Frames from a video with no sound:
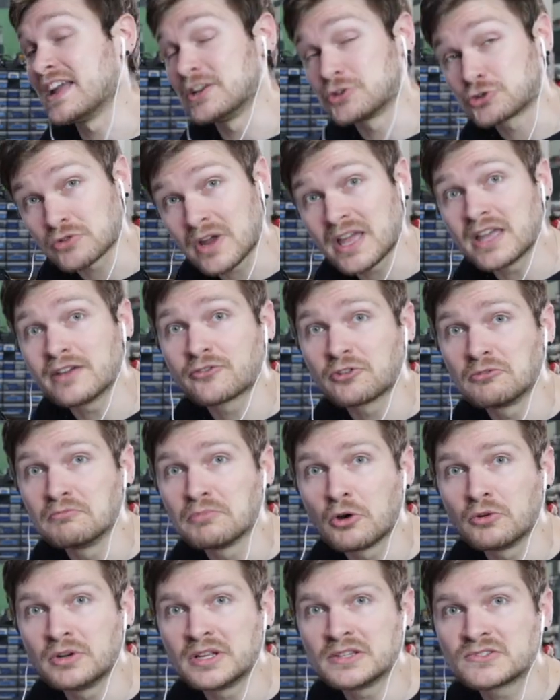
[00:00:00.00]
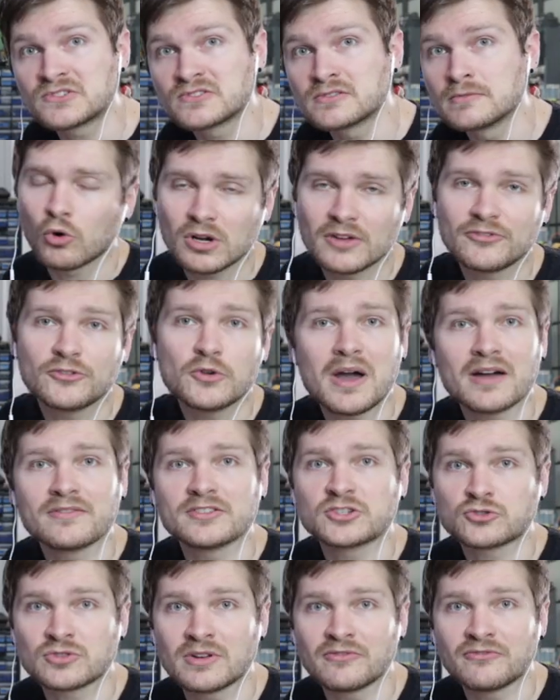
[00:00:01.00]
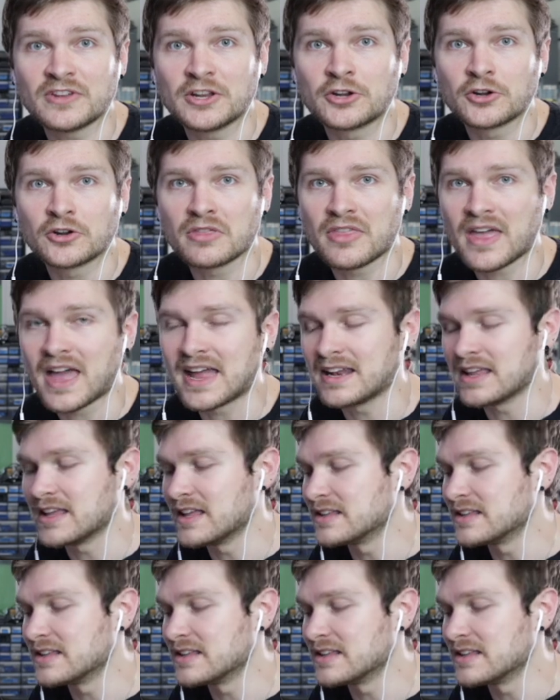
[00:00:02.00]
a tray of components or if you have a strip feeder that